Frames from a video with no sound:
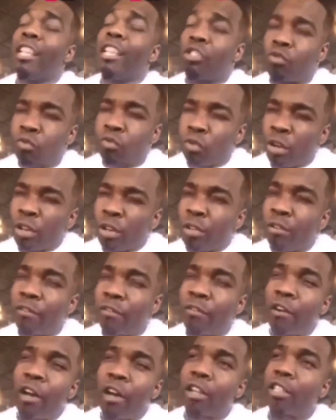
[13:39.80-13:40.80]
That's
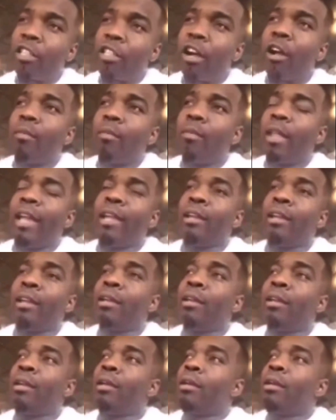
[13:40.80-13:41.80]
really fucked up.
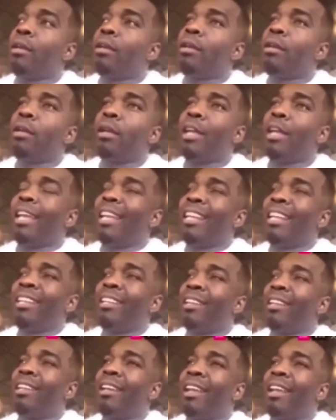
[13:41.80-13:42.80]
Like,
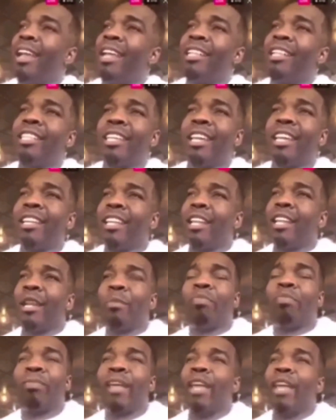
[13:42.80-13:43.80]
and and
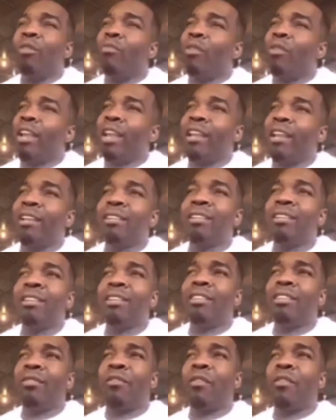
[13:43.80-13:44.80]
and, and to play with it.
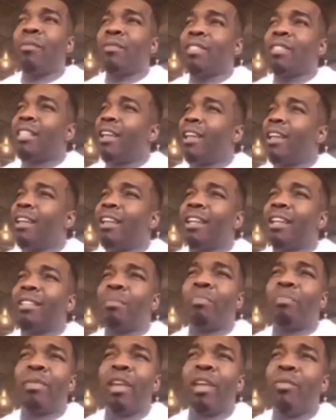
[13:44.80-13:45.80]
You feel I'm
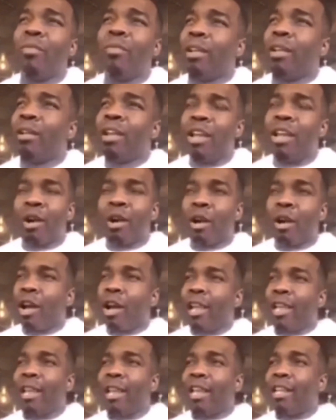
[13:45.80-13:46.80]
saying? Like to play with it.
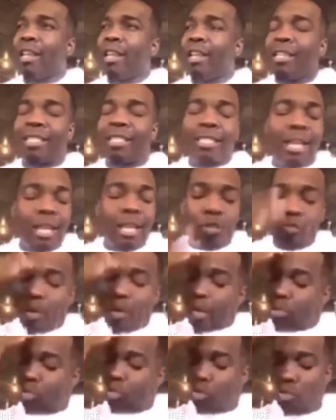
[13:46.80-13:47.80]
And, and, and, it's
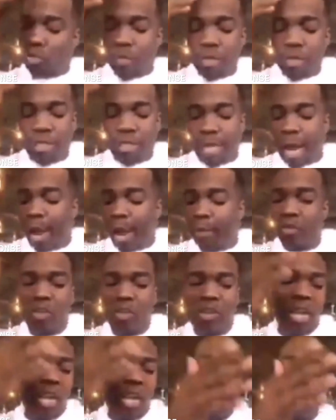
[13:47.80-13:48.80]
like you got so much
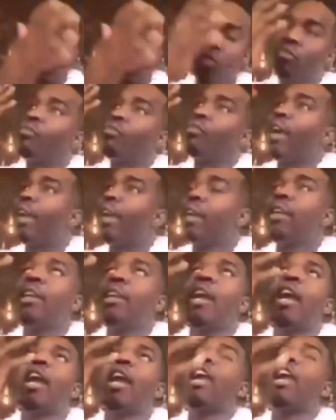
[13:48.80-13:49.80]
time on your hands, you
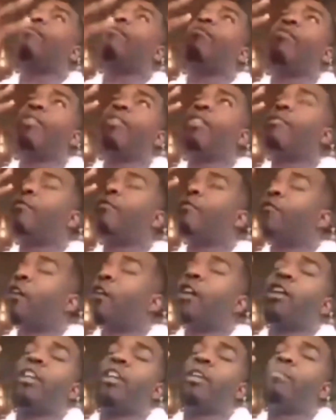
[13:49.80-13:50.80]
writing every
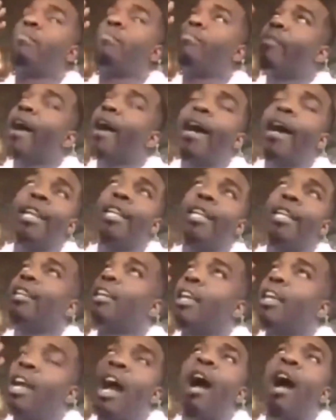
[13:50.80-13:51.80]
fucking
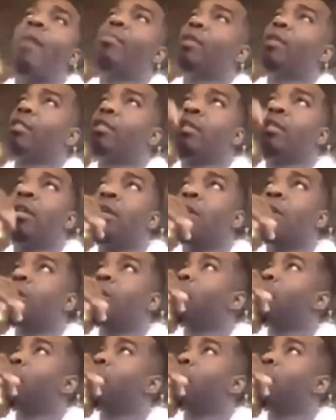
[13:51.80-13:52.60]
body in the comments.